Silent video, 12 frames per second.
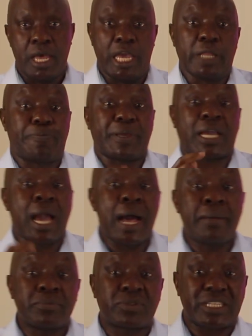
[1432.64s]
It
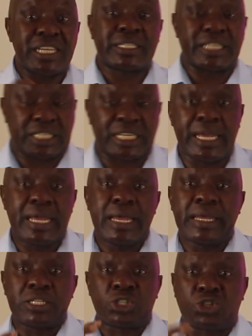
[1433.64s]
becomes easy. See,
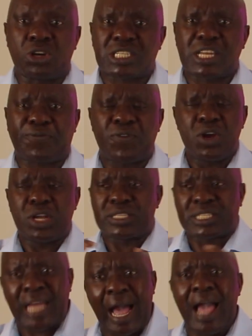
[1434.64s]
Joseph,
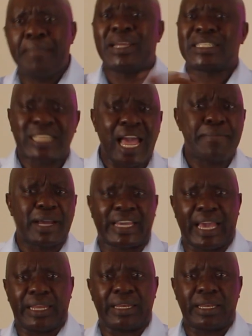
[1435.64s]
time and time
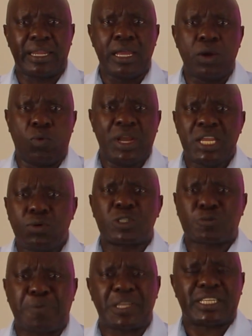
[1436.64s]
again, when he
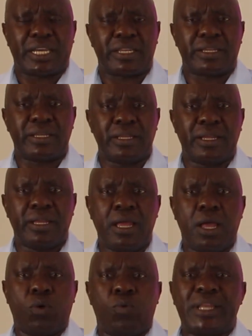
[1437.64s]
was pitted,
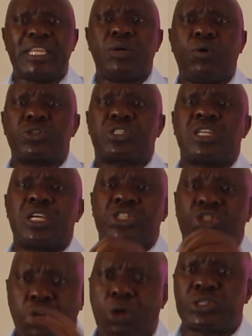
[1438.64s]
when he was
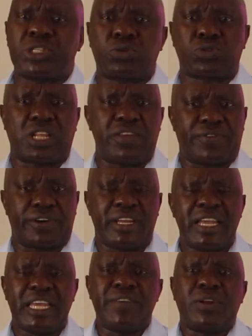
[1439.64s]
sold into slavery,
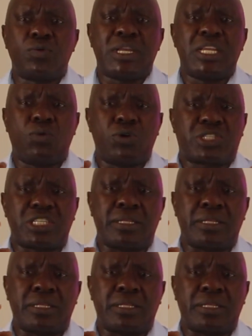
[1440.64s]
even when he was